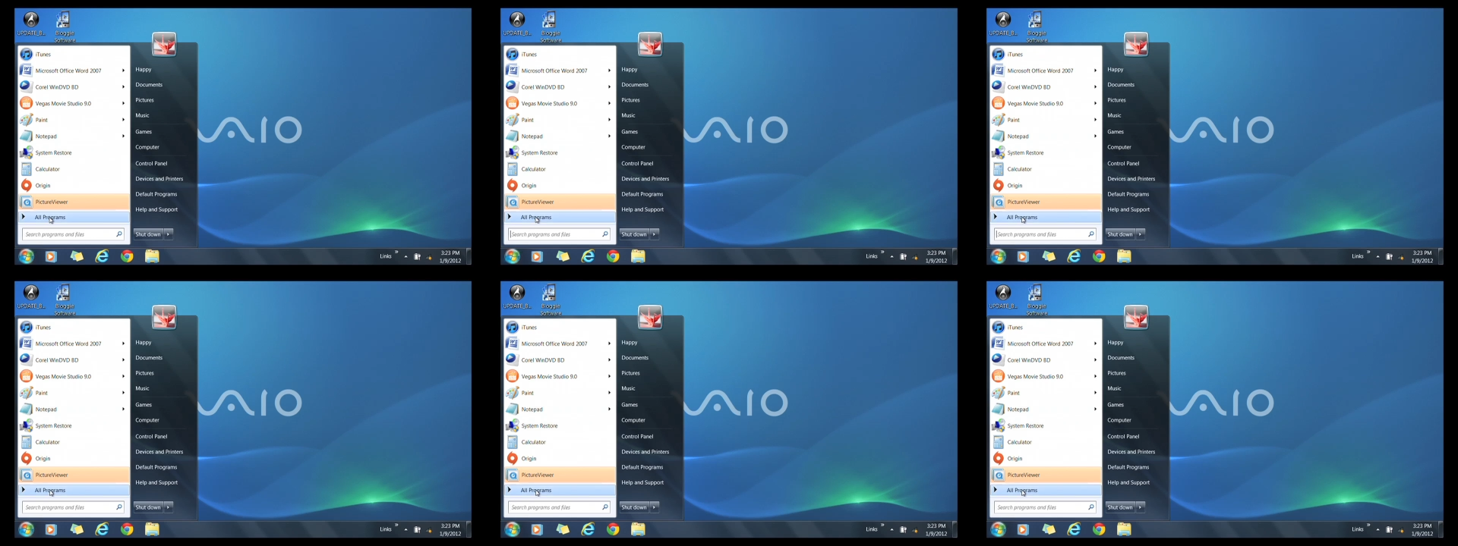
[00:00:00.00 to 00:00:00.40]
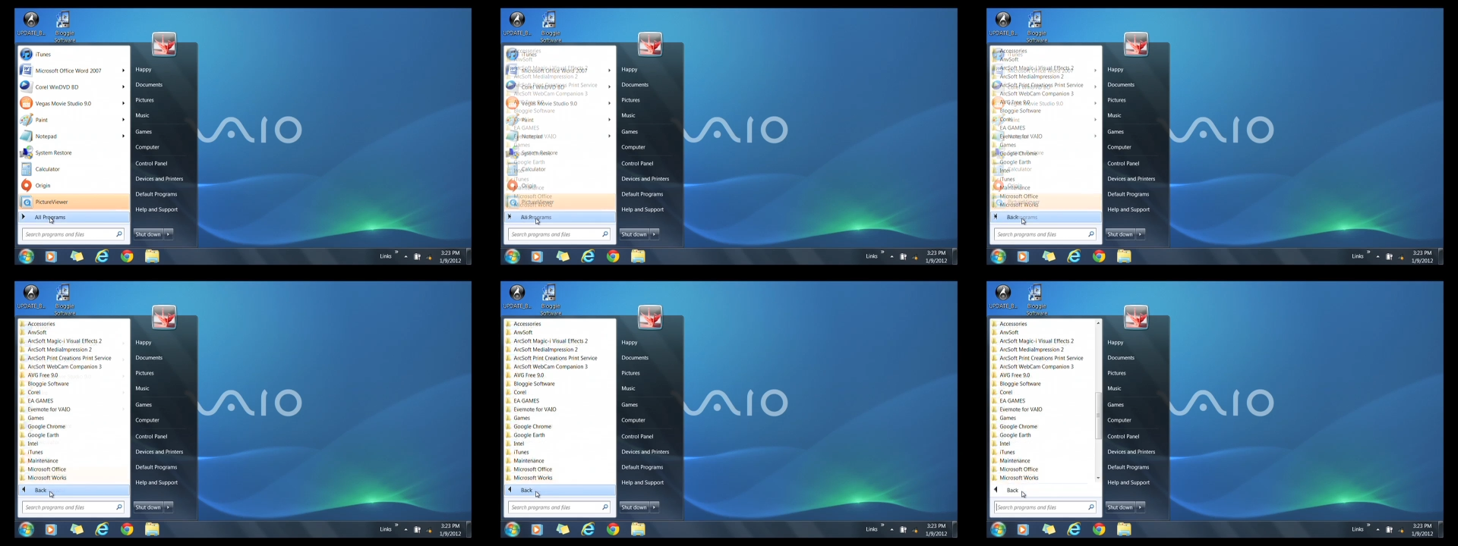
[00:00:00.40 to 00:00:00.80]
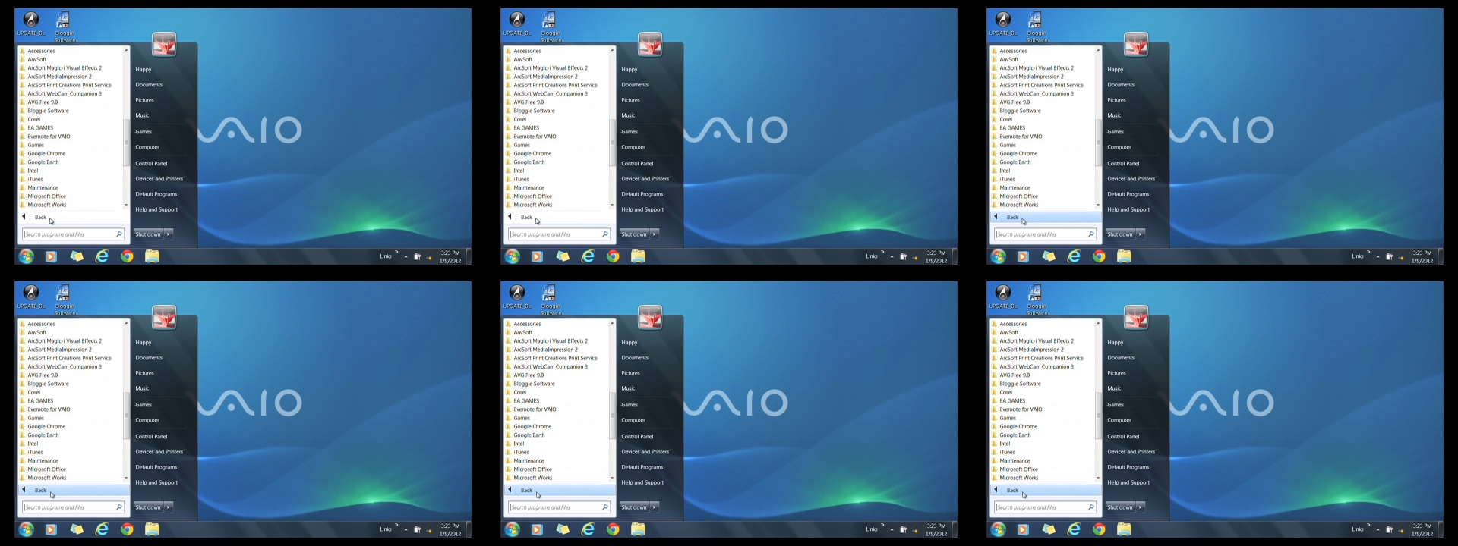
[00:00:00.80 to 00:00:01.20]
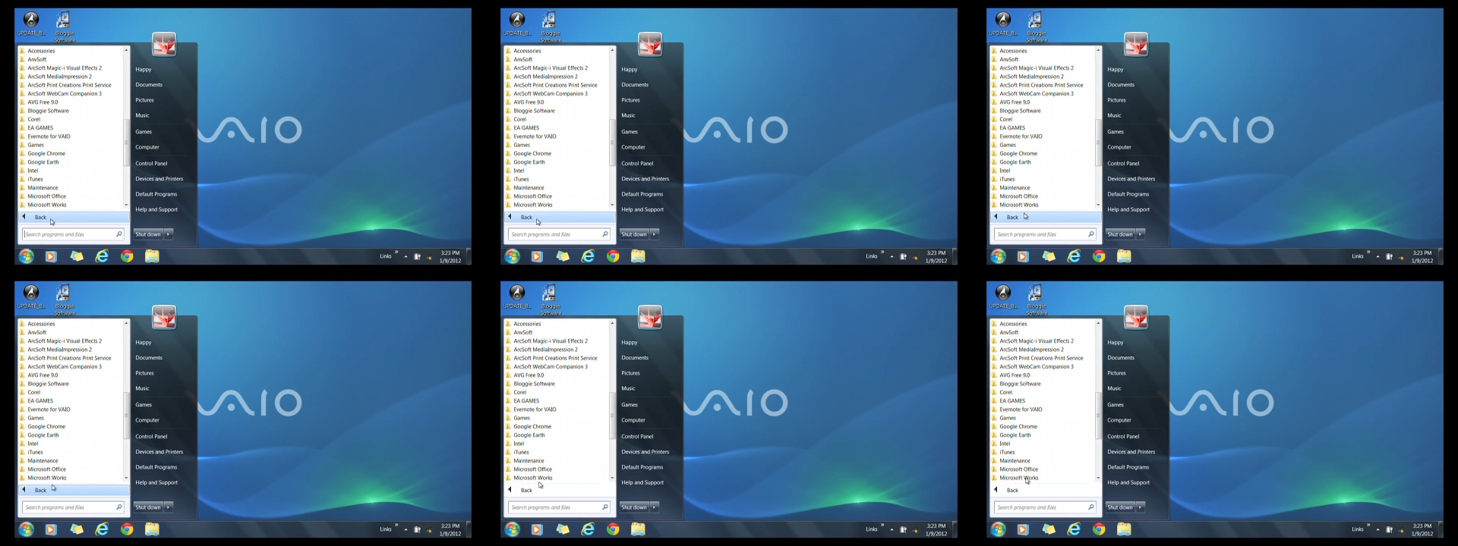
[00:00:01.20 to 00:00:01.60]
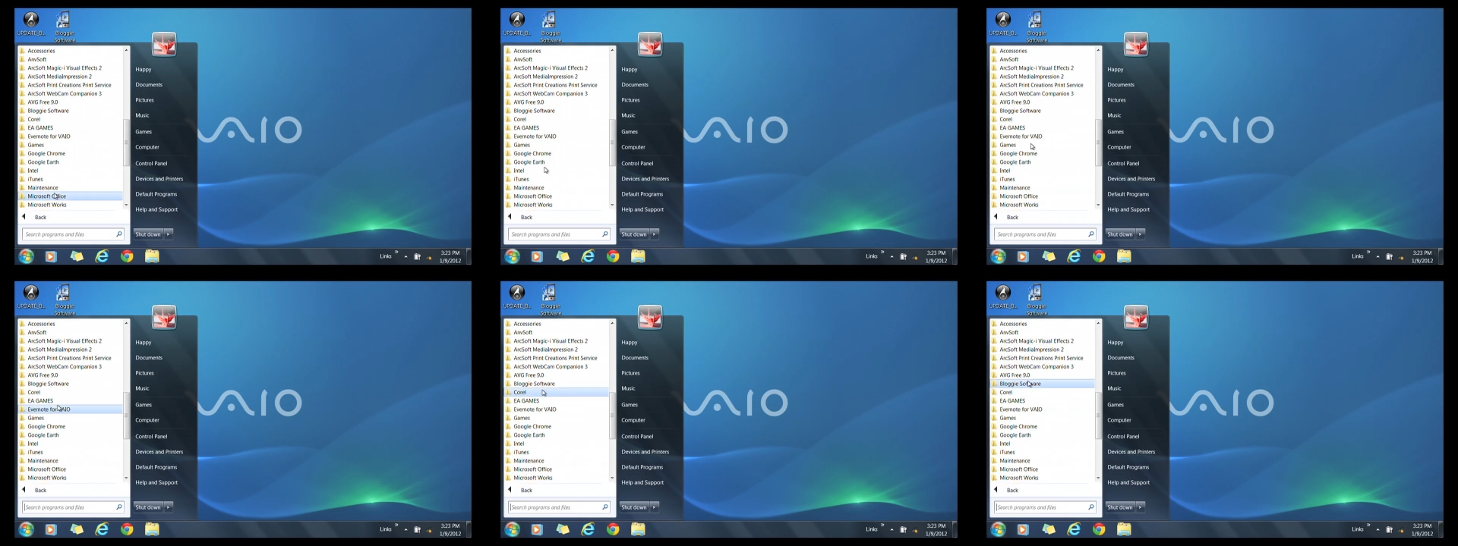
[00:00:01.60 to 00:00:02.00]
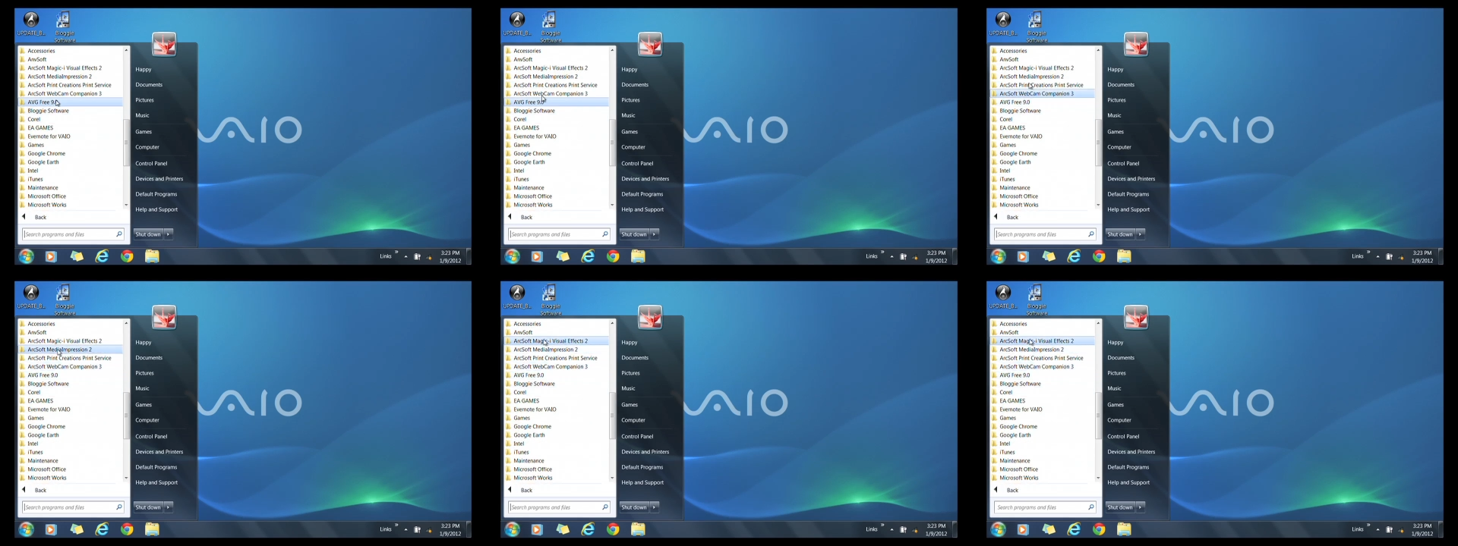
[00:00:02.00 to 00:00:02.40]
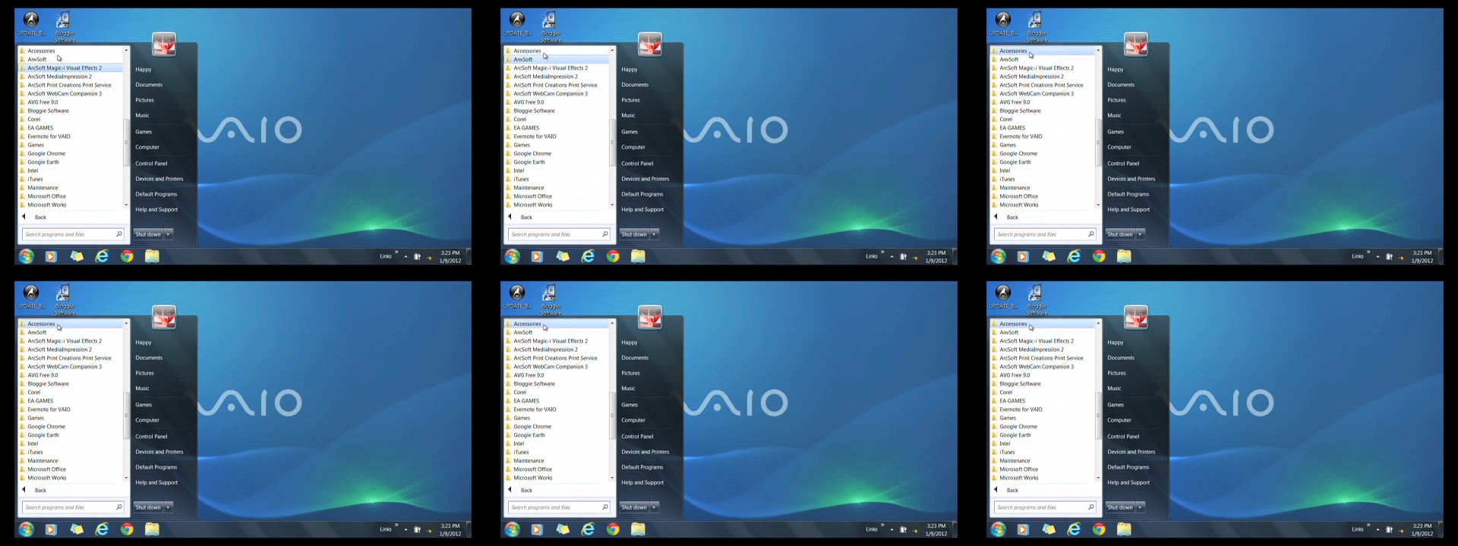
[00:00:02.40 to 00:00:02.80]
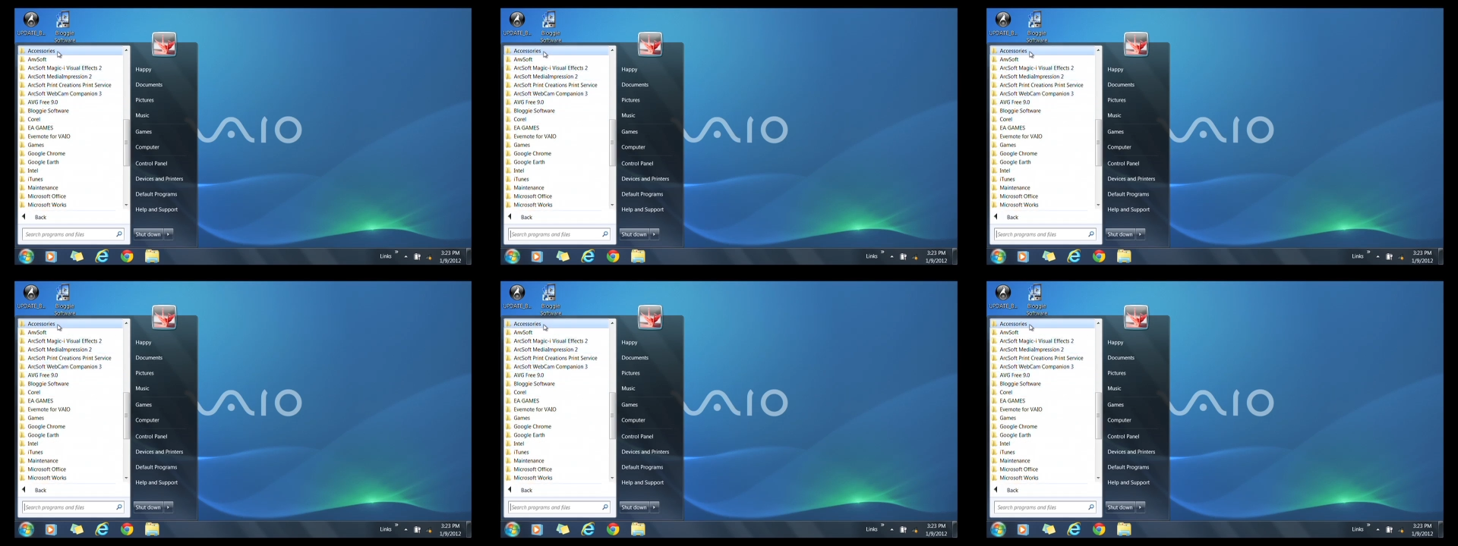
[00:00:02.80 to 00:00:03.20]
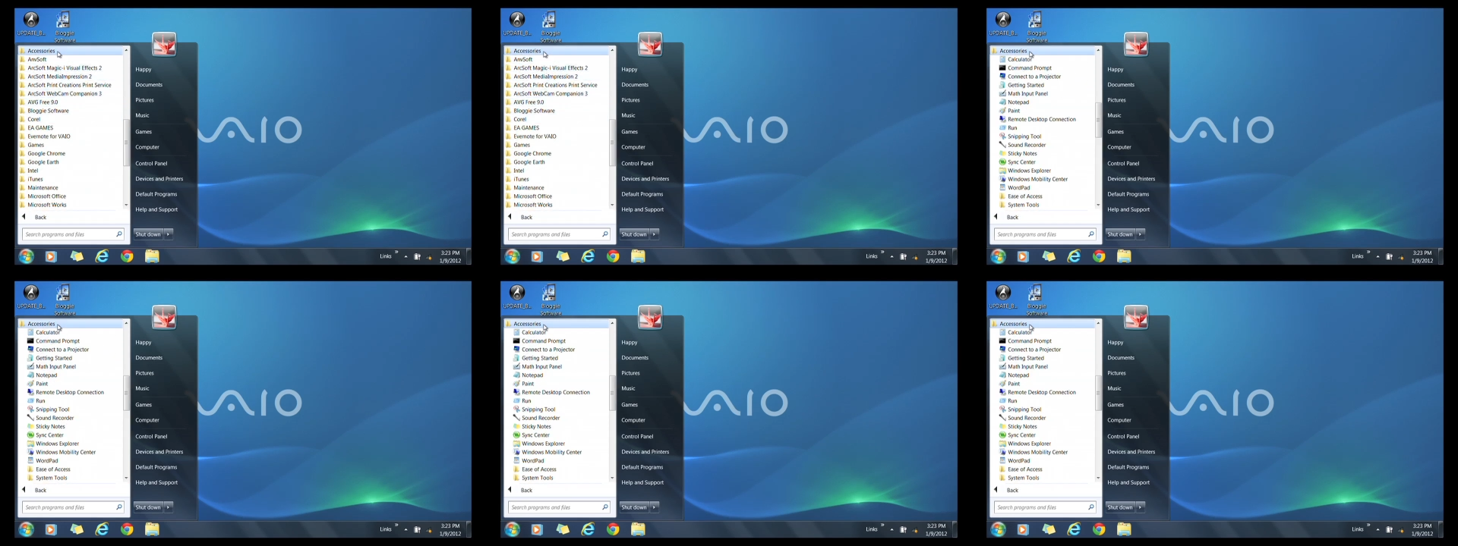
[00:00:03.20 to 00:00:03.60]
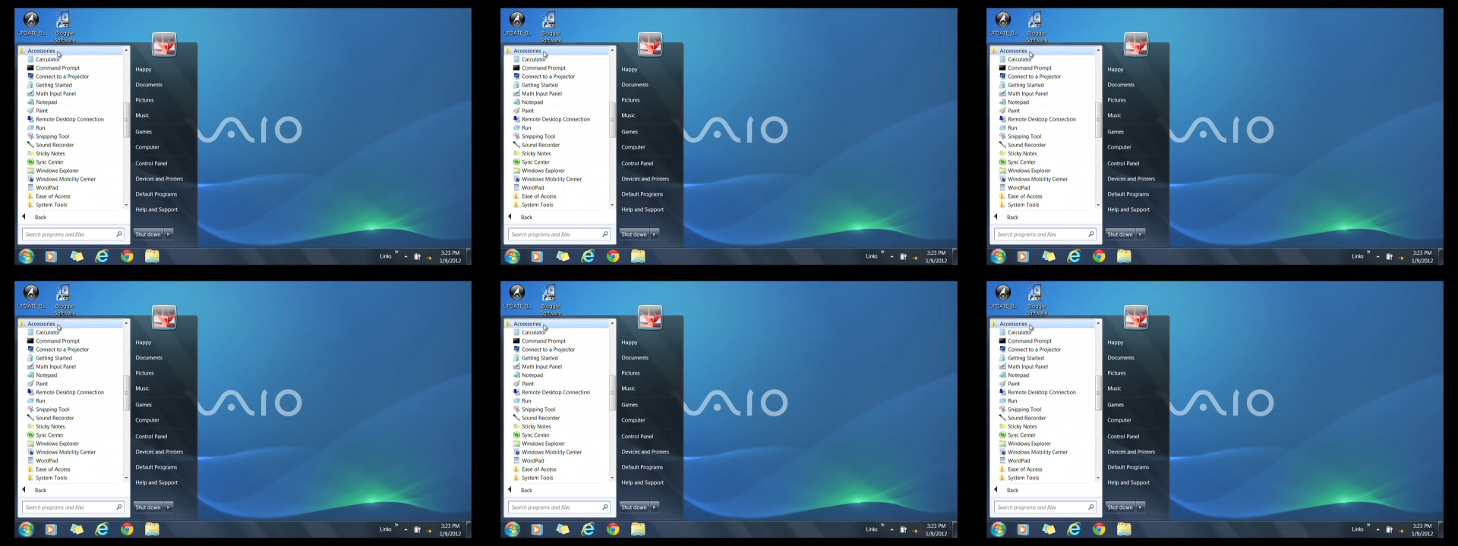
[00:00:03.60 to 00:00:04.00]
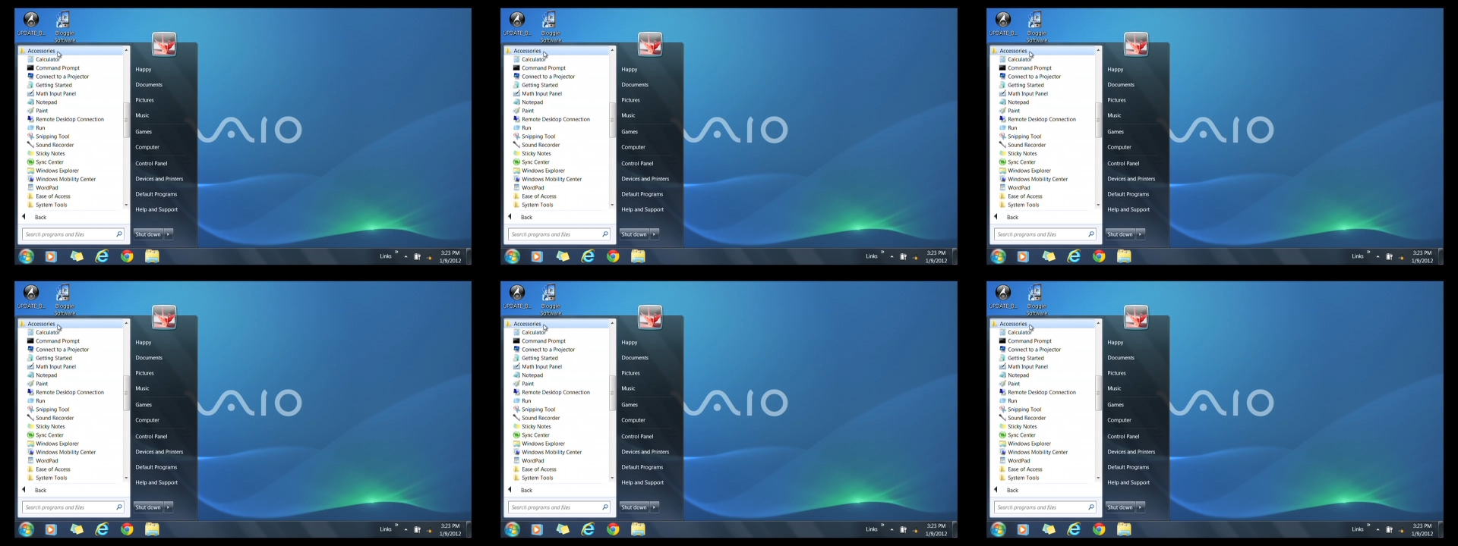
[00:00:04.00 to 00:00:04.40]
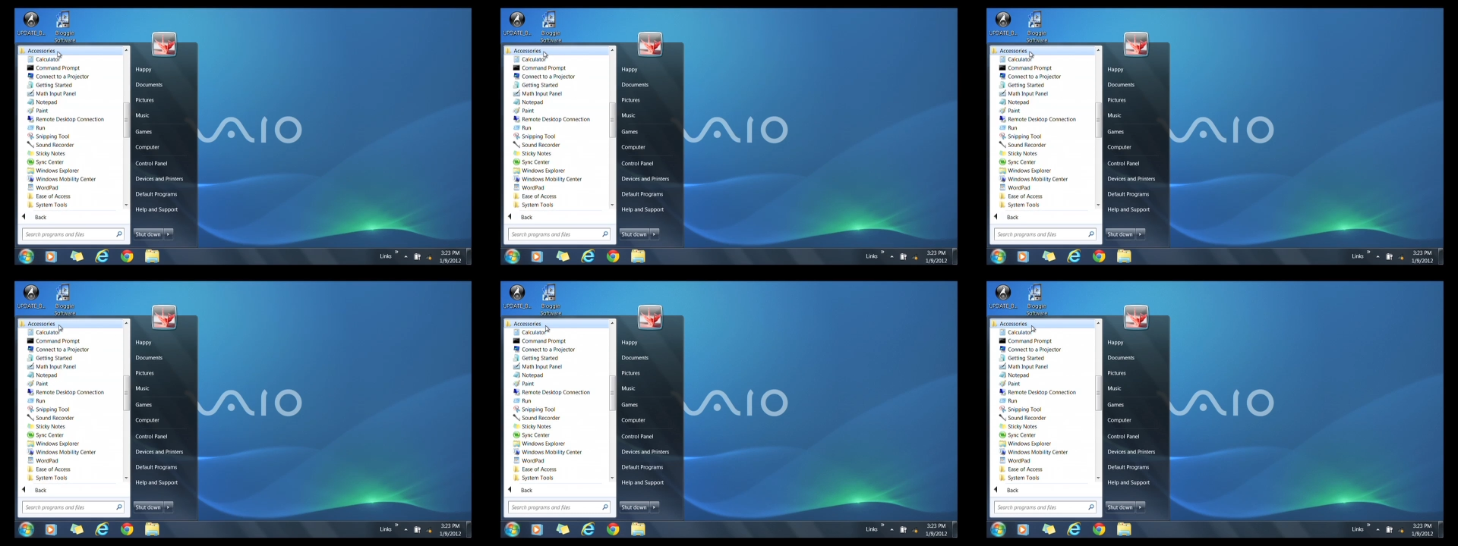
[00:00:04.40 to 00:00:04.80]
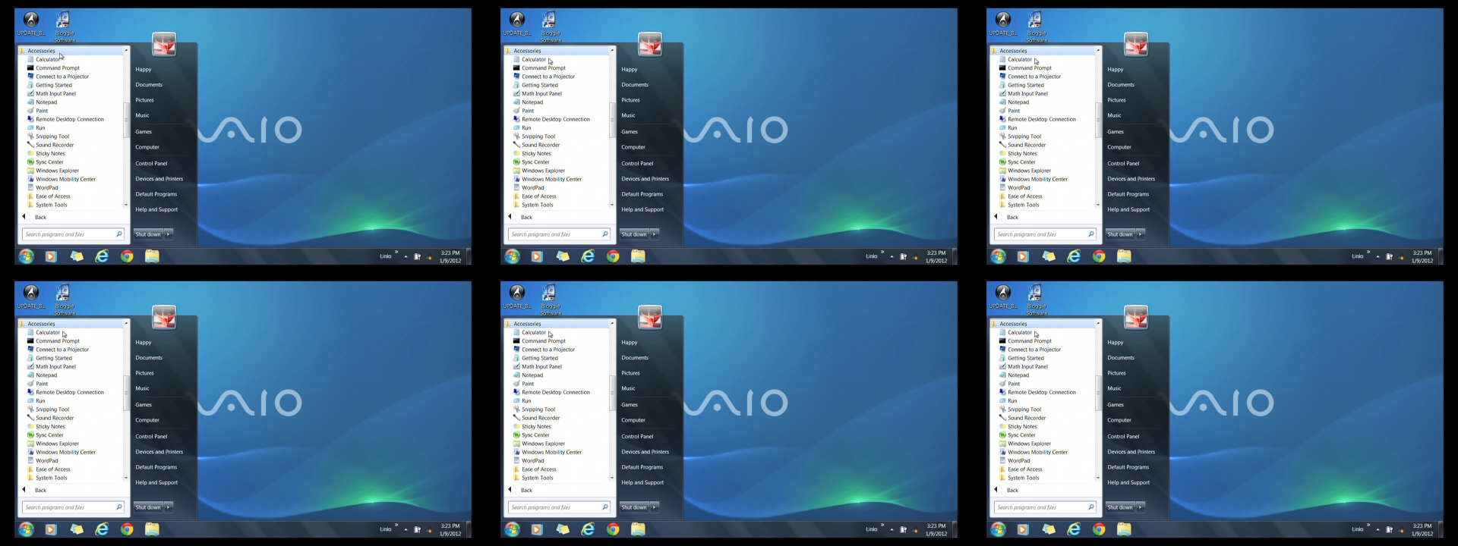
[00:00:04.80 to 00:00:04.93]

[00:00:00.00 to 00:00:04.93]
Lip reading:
No face is visible, so there are no lips to read.